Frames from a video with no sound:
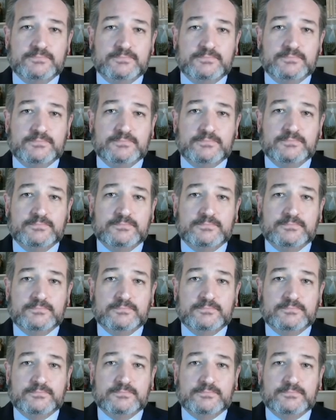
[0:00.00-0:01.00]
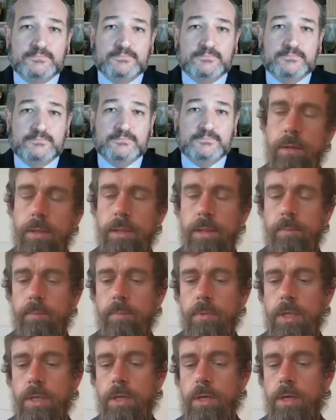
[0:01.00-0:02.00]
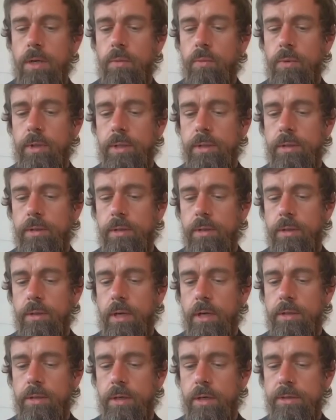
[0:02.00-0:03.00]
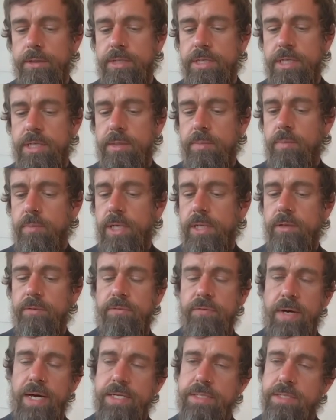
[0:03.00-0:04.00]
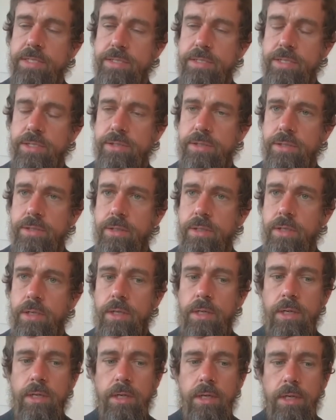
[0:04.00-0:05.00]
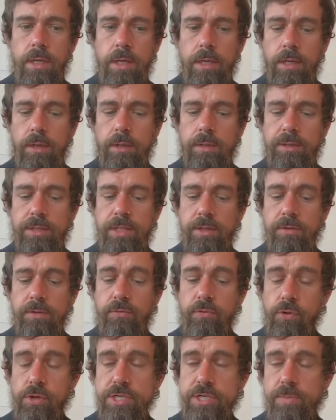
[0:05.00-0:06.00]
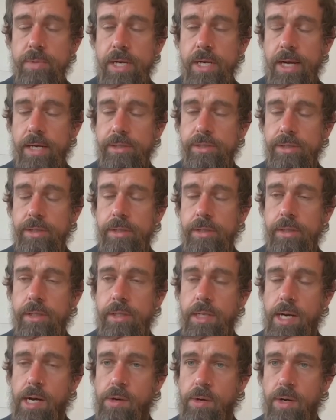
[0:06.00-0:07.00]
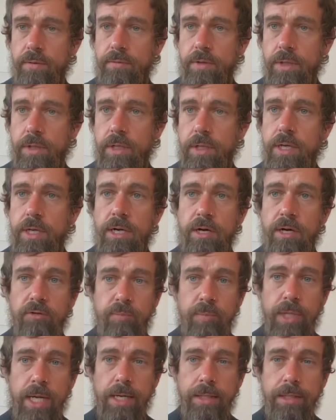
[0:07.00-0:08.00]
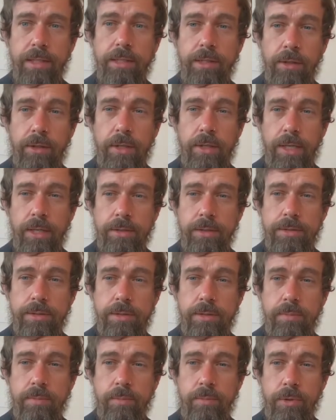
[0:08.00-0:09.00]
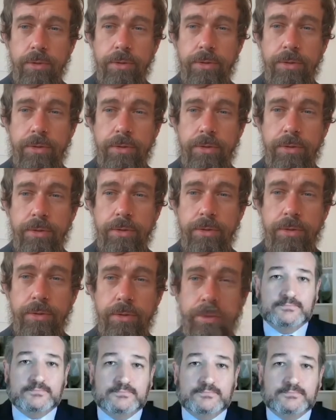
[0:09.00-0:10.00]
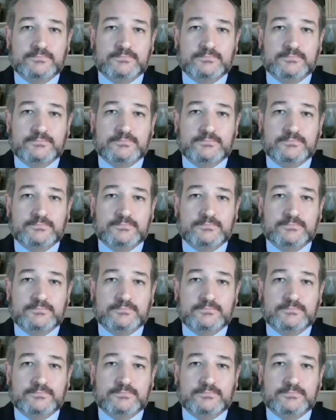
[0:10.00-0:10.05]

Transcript: No, not at all. Our team made a fast decision. The enforcement action, however, of blocking URLs, both in tweets